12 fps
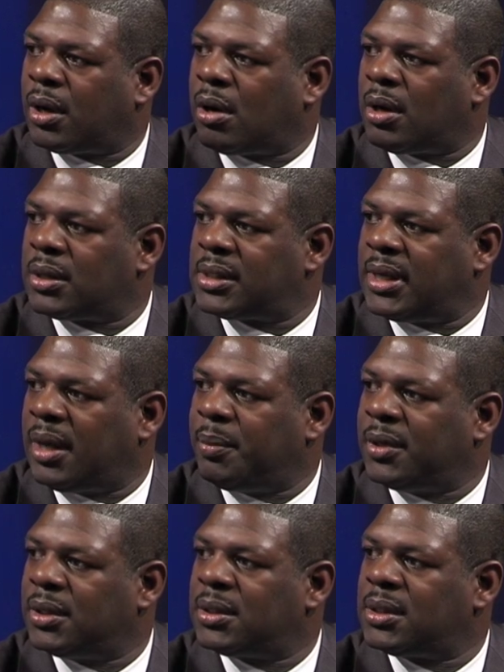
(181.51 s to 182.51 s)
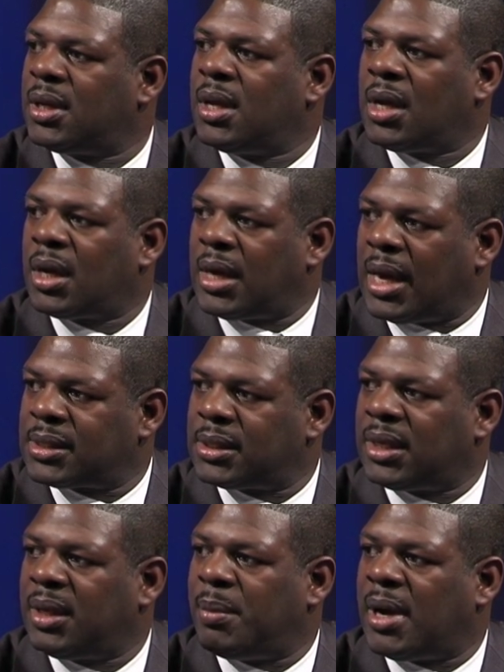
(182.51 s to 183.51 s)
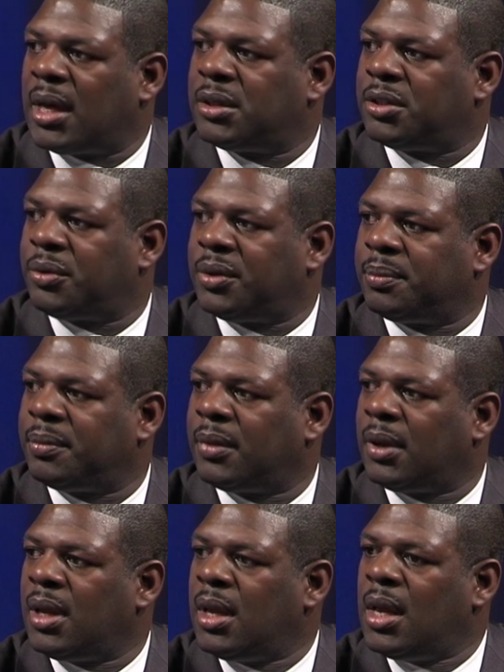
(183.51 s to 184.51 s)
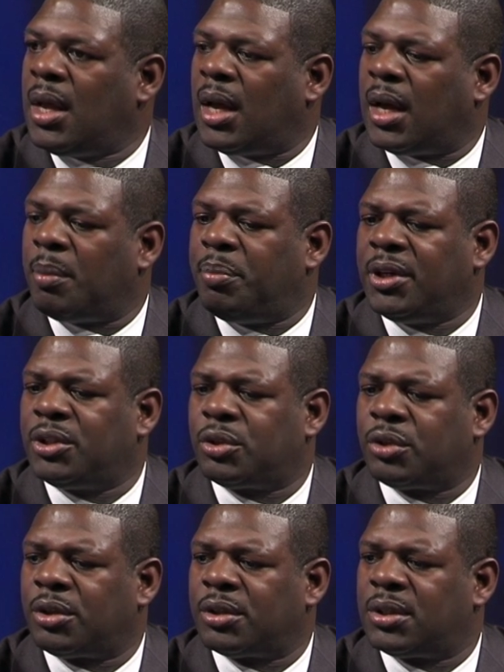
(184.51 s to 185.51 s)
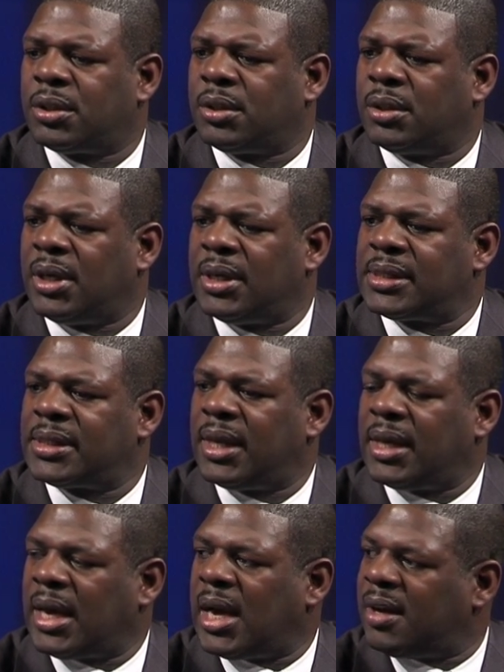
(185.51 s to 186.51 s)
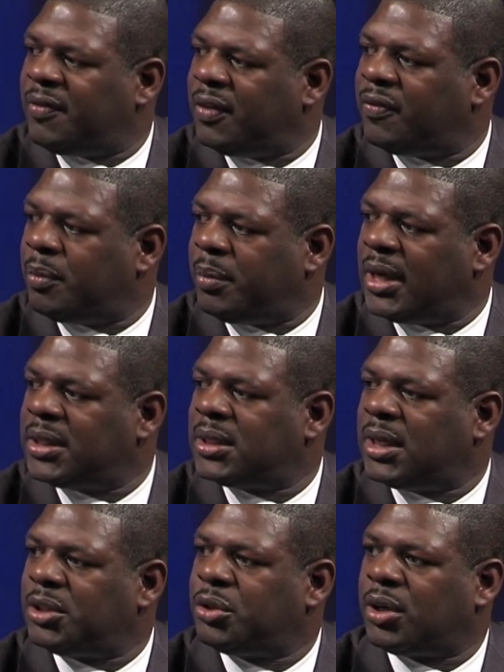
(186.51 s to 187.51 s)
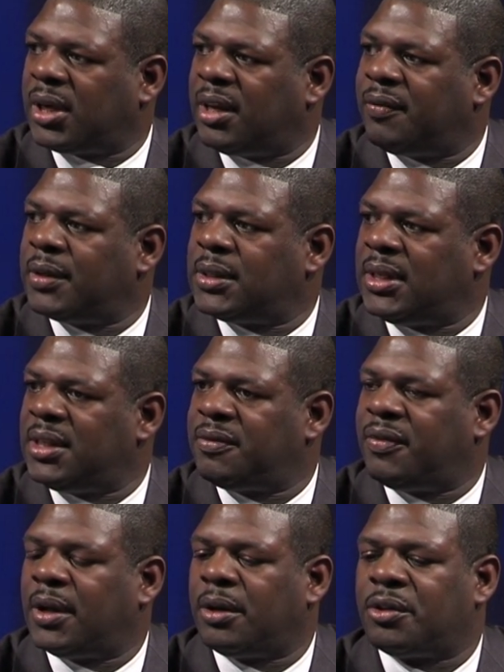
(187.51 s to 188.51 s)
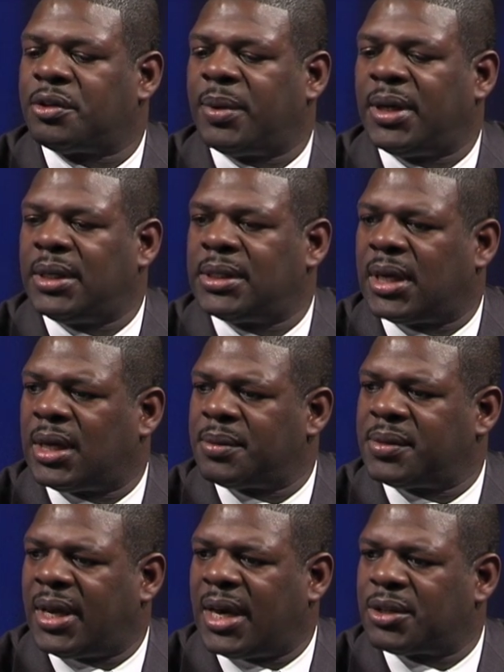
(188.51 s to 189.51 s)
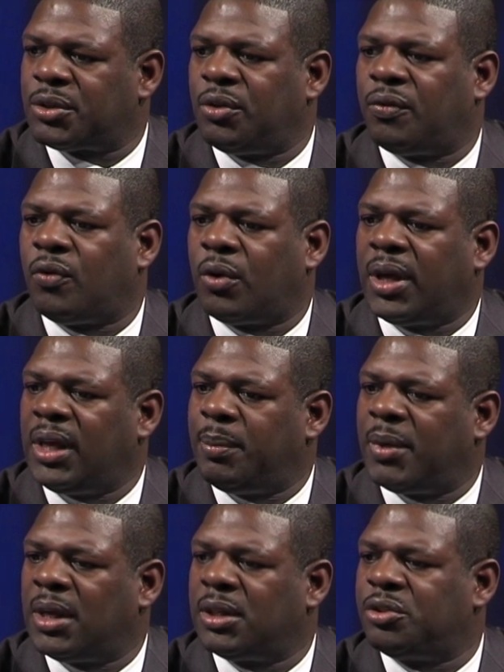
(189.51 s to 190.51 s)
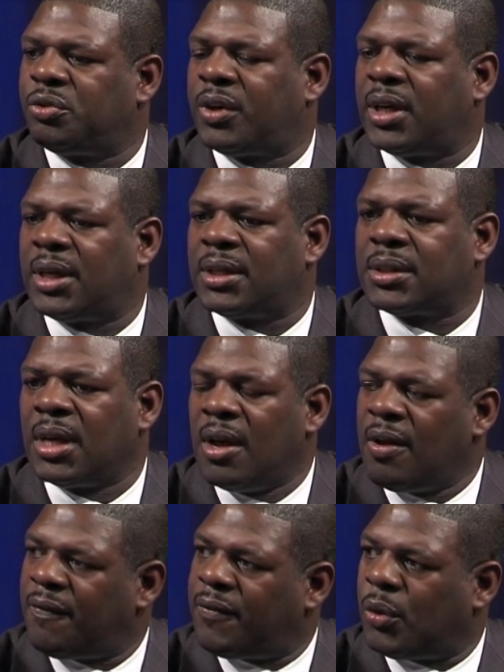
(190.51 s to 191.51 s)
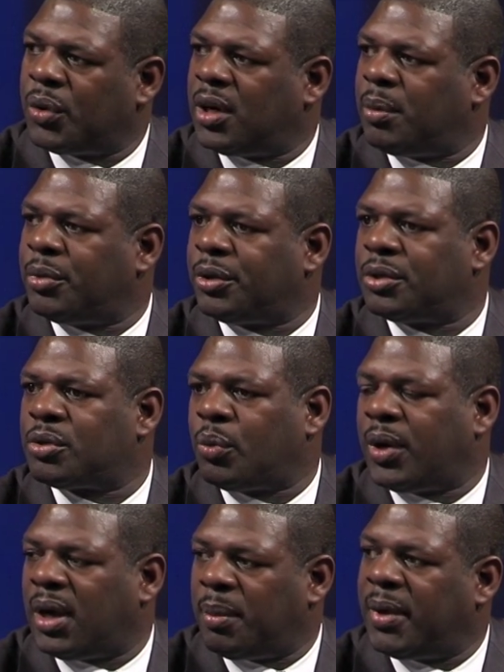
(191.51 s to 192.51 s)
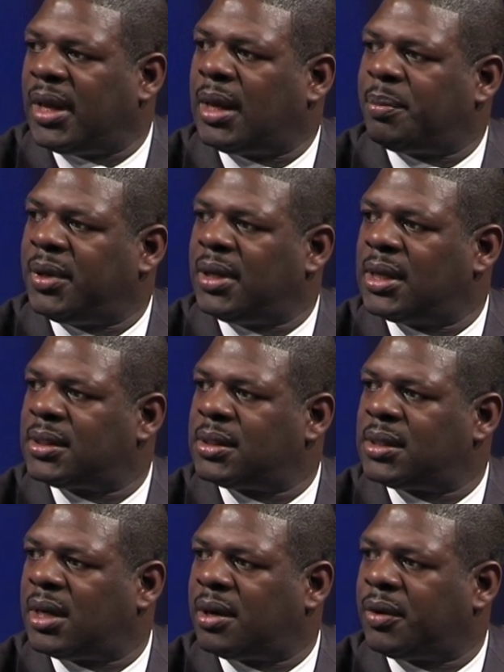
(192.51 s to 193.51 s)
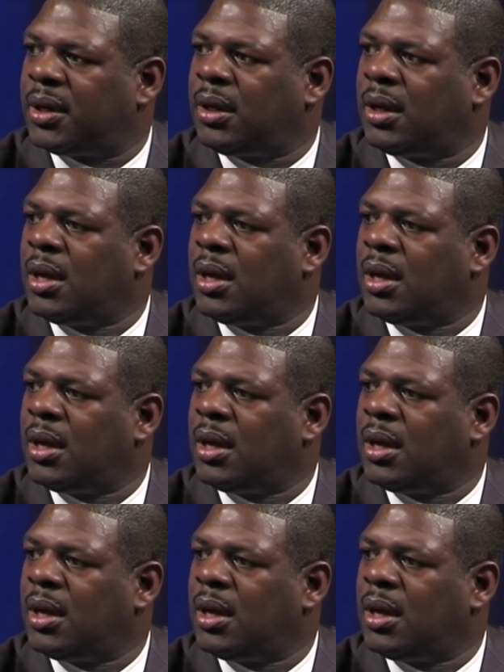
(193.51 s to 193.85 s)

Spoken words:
card statements, constantly monitor them. Be sure to understand the kind of information that you're given to these vendors. Many times they ask you for email address, phone numbers where it may not be necessary.